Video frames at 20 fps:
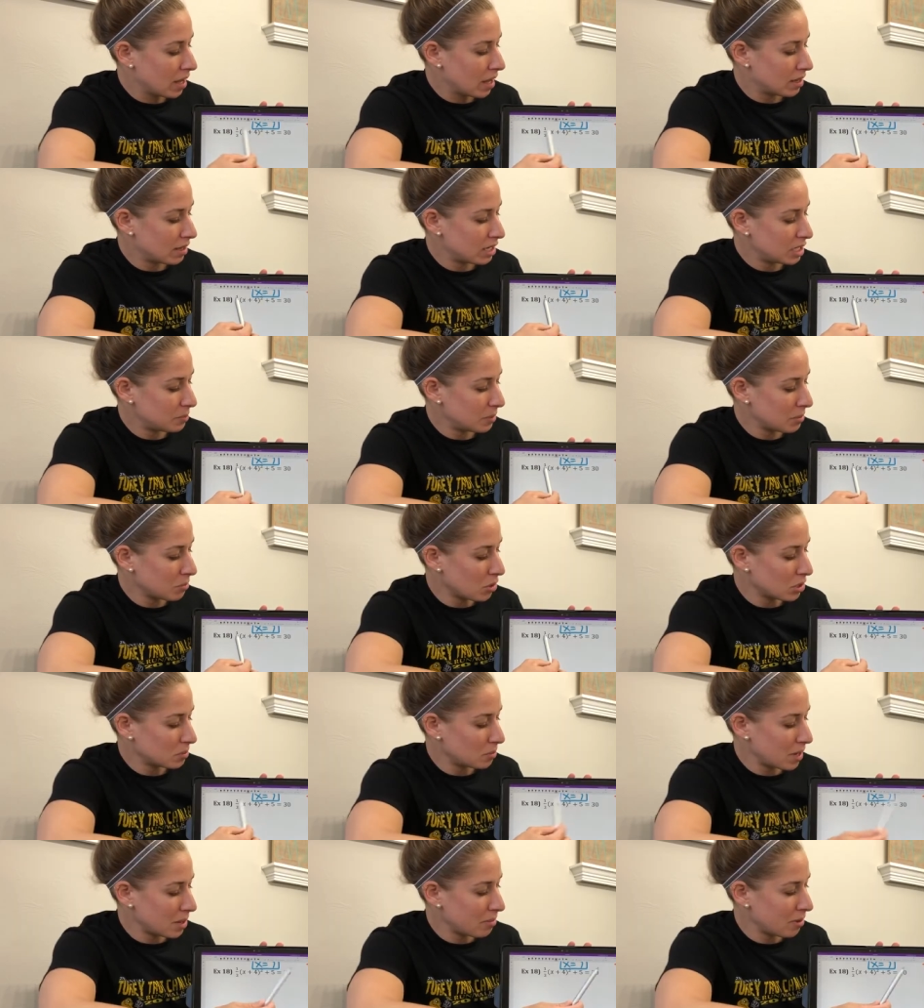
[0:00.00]
Then it's being
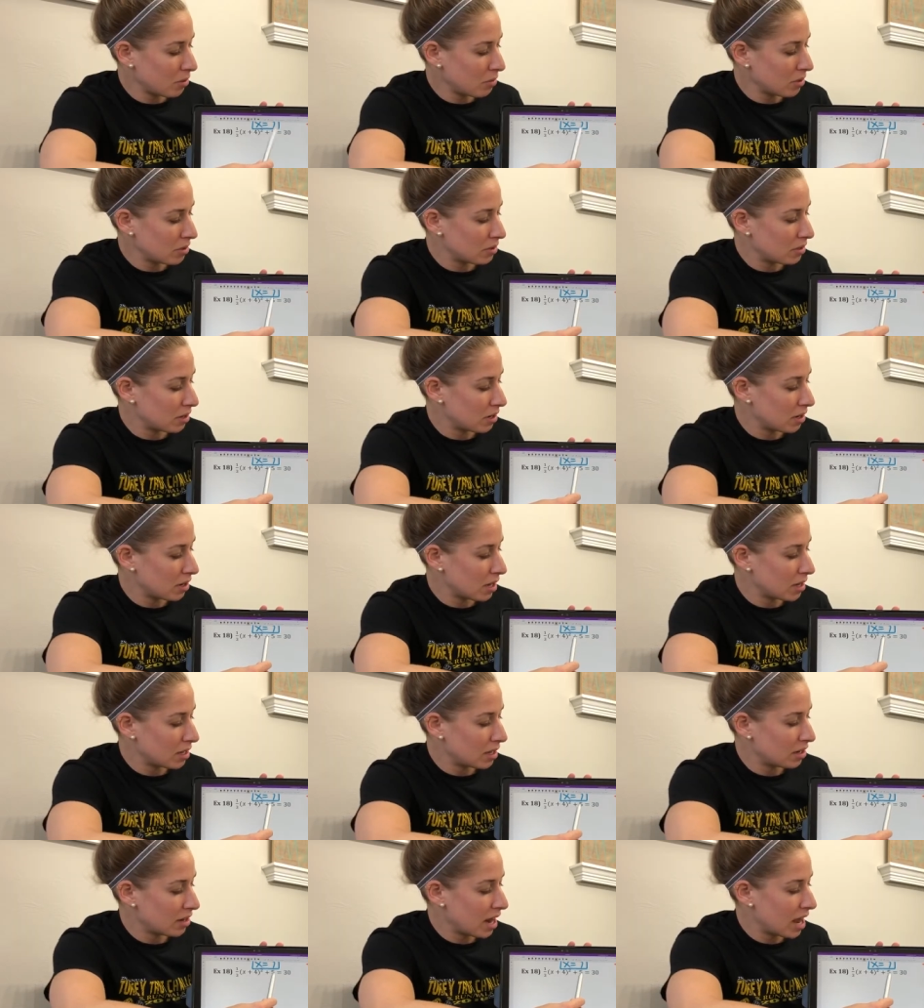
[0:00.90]
multiplied by 1/3, and
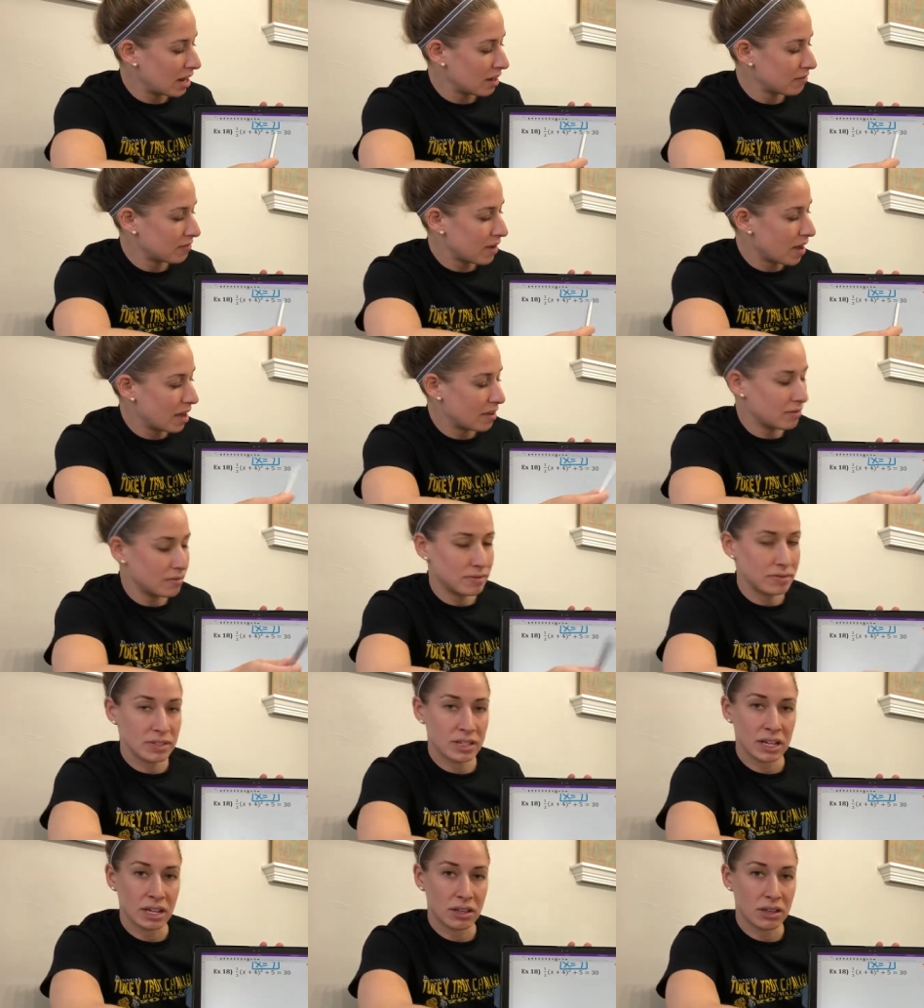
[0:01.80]
then you're adding 5
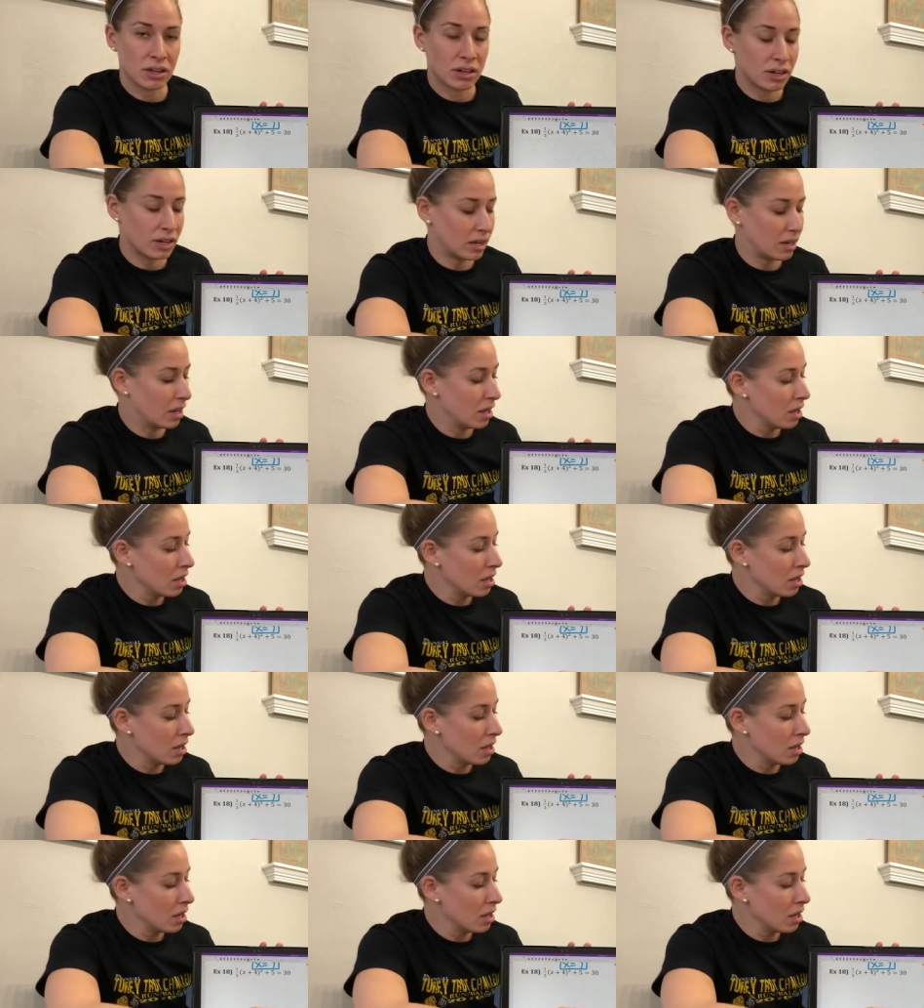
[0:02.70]
to get 30.